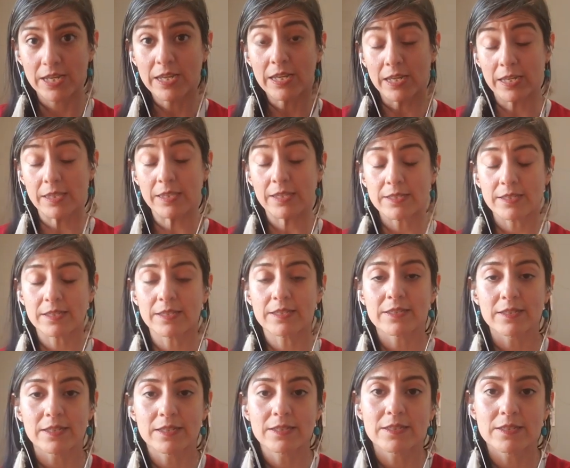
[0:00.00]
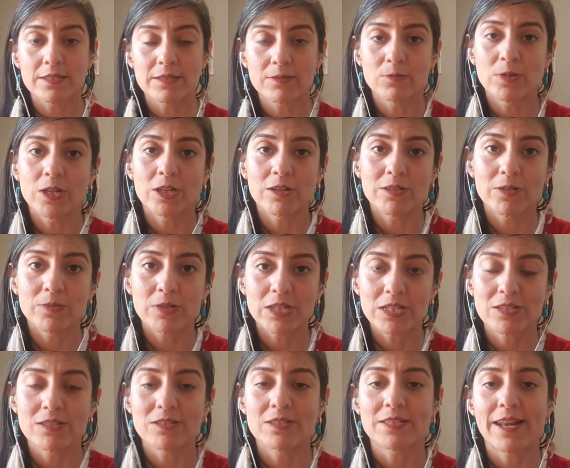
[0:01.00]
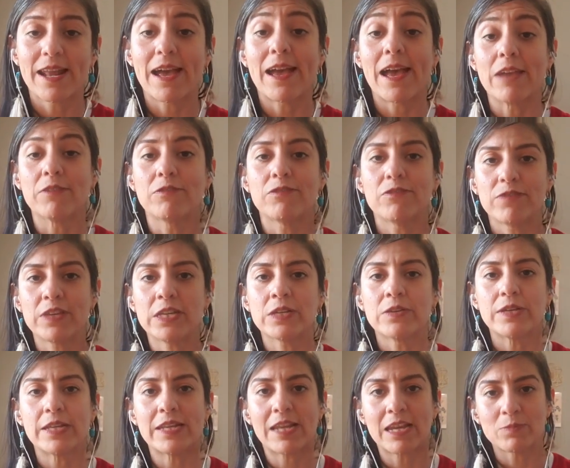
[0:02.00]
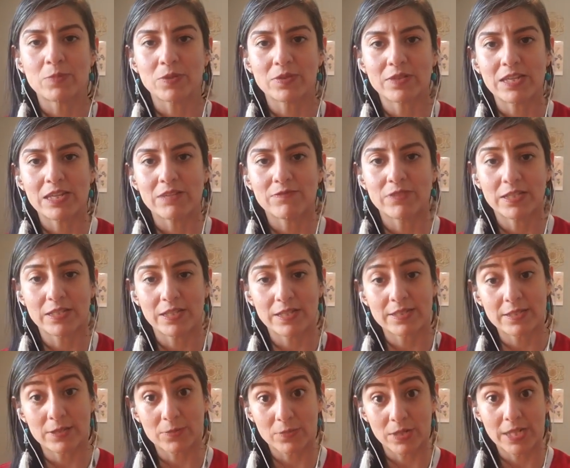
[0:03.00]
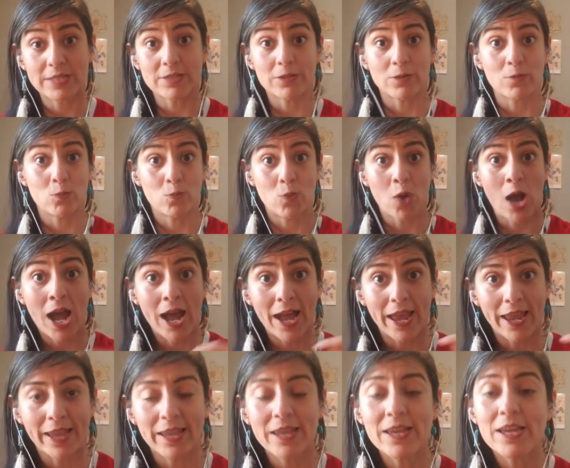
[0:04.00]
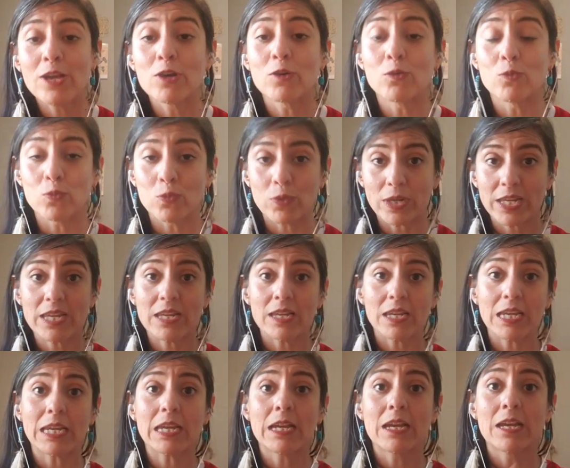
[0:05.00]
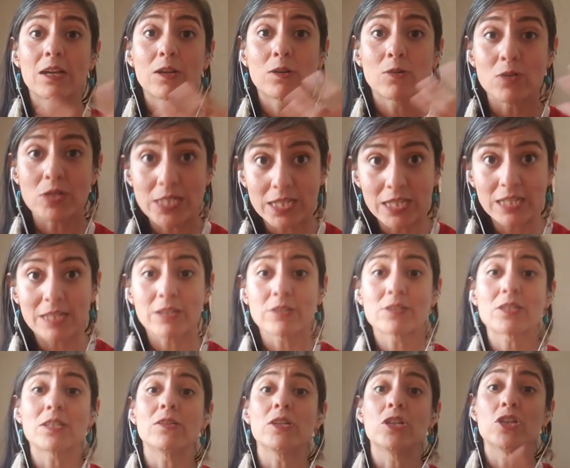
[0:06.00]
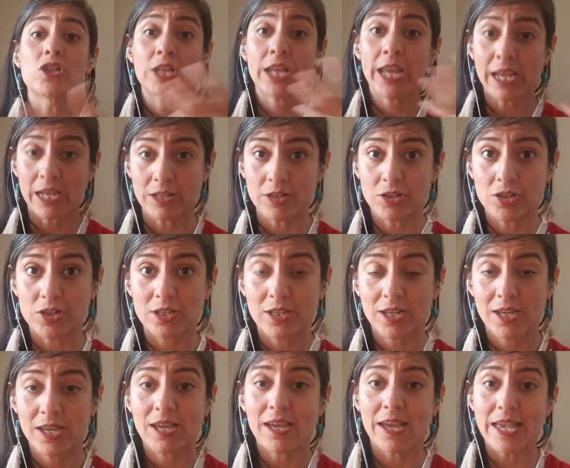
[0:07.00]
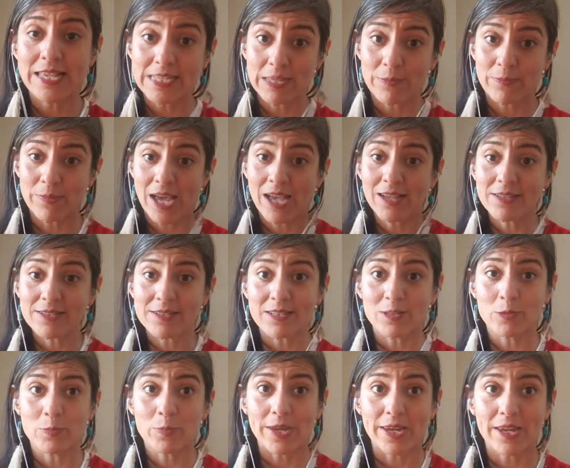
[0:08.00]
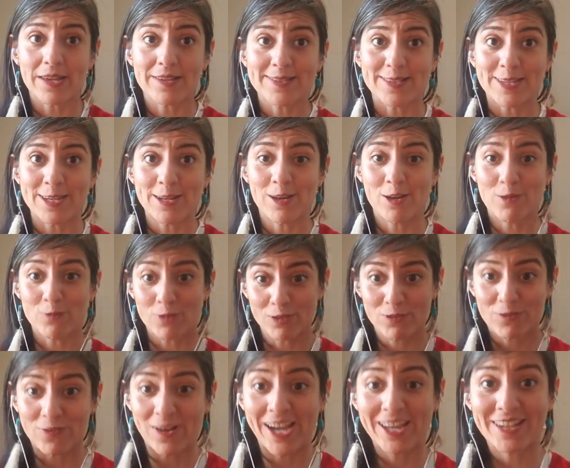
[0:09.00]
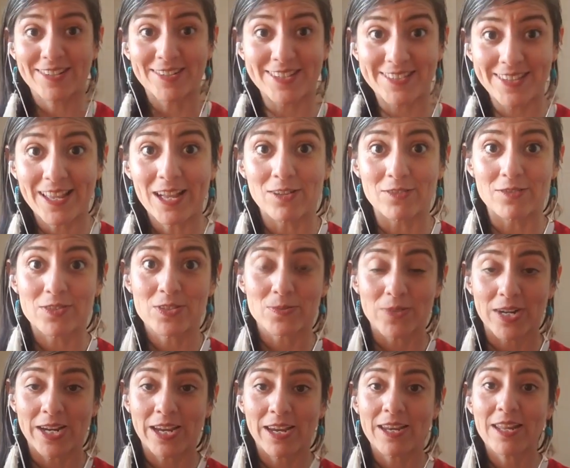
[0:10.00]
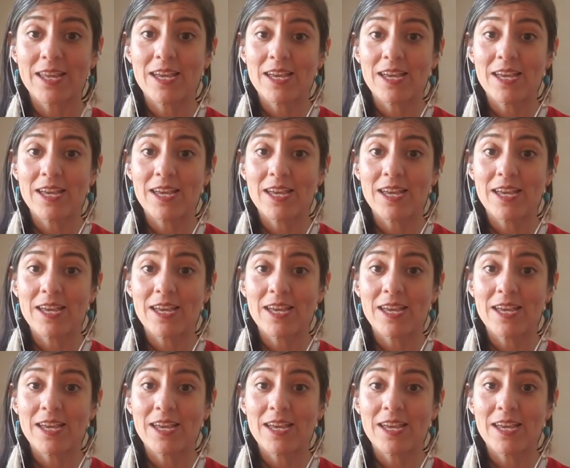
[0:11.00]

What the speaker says: And this is one of the reasons that I feel and I believe that that's the reason why we continuously change as a masterpiece. You know, we find ourselves, right?